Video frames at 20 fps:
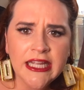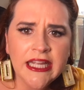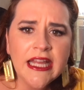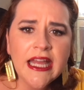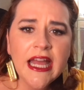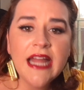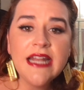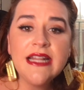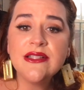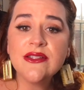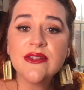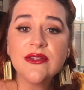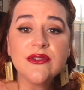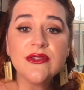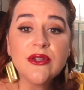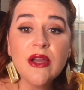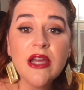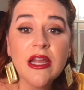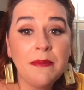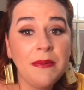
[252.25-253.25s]
And he's
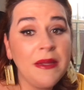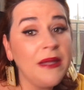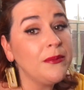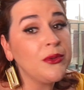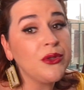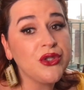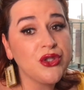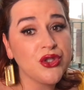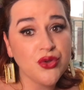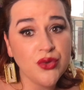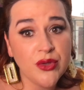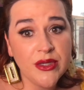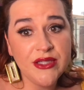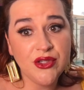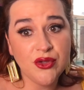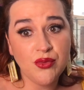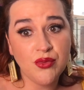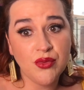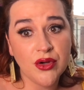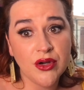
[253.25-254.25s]
also got a People's Choice
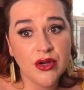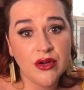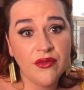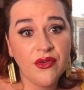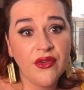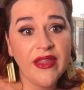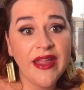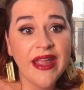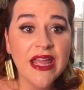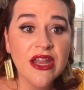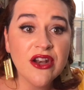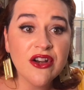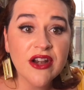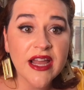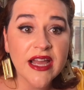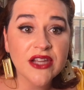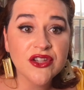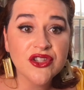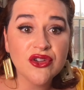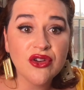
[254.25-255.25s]
Award for the
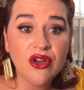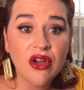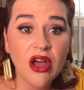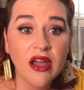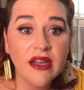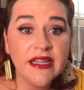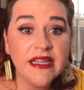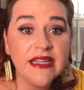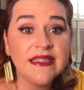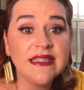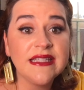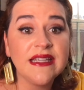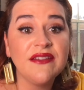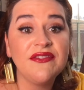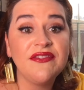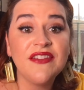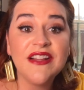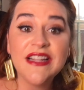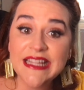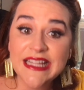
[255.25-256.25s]
international audience of
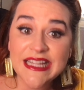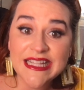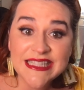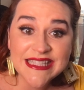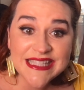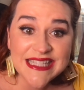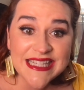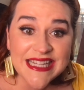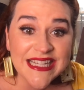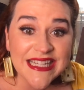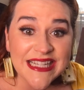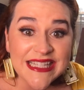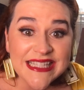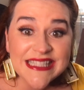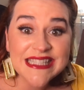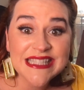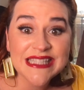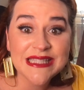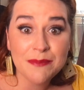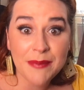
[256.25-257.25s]
Valencia,
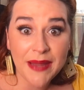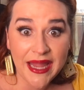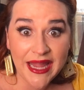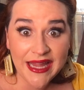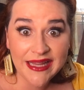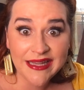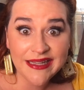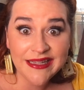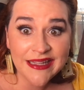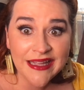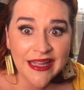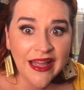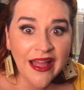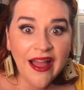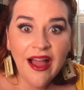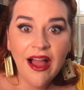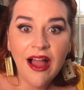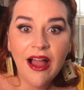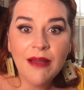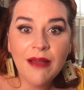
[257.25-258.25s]
Spain.
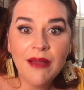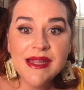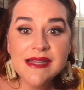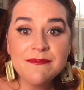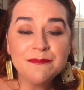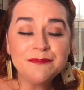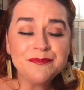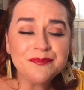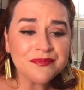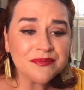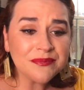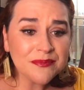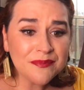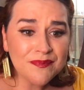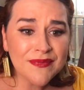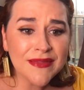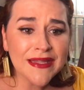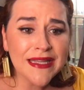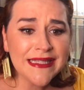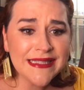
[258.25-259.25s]
I mean,
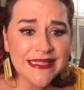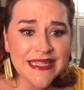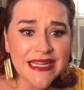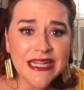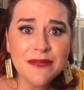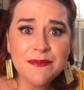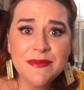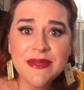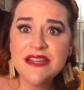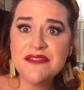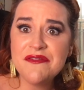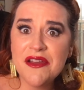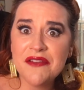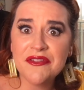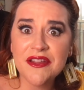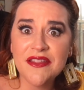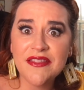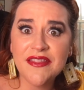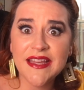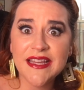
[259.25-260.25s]
he's done a bit of
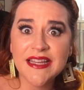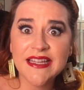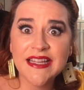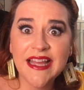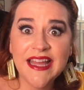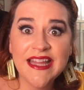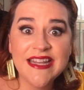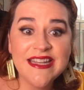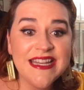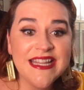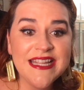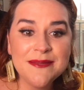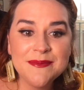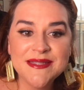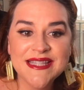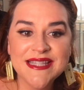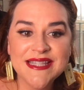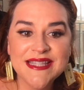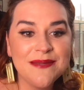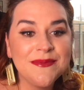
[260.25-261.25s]
everything. And Neem's
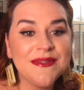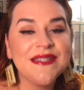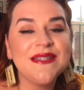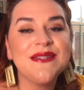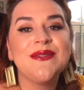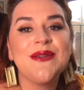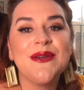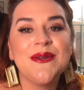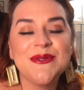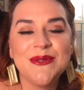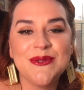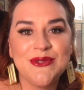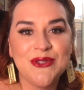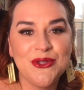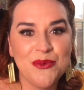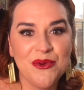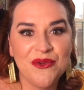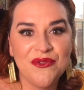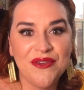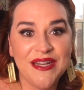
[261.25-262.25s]
Themes is also
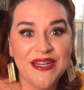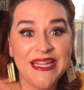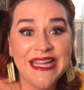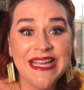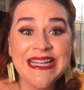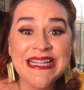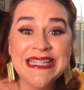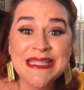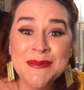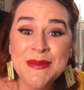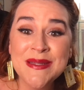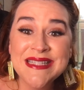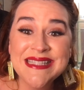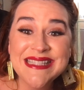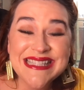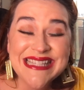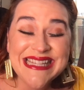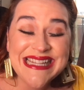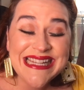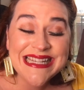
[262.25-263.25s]
super funny and has been
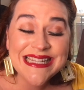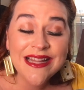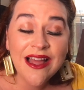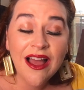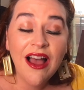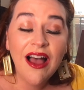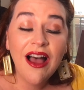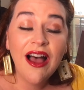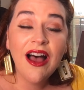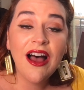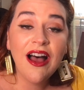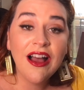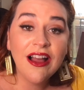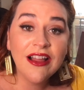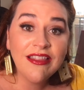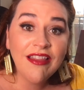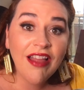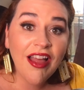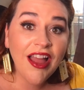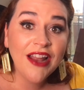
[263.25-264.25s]
seen
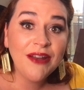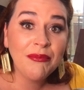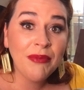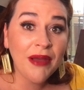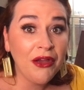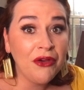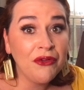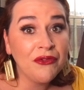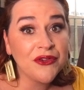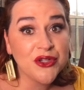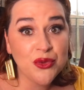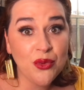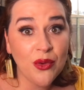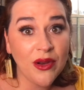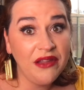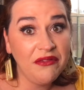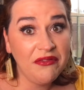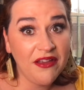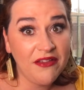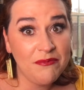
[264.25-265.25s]
online by over
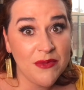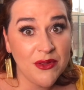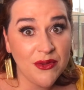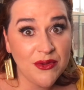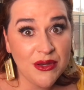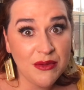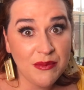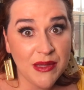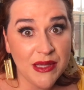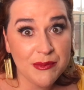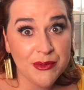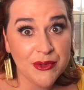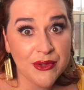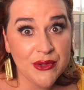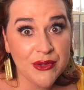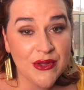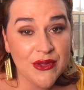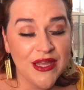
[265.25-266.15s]
25 million people.